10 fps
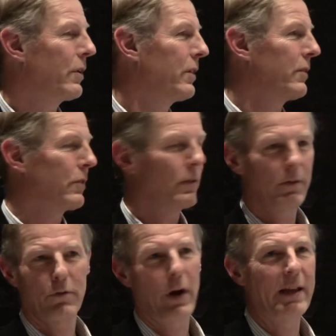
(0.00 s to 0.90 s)
or the
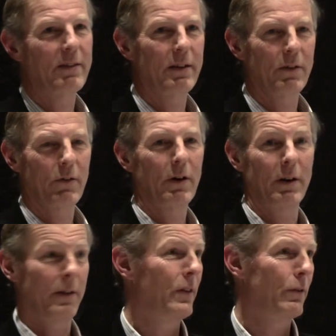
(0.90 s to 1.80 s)
transit,
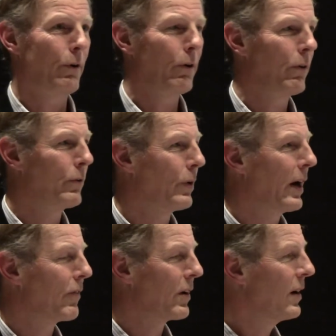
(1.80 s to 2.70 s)
or even a road,
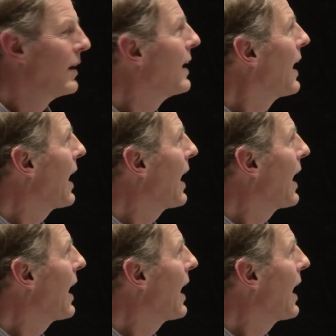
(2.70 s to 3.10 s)
whatever,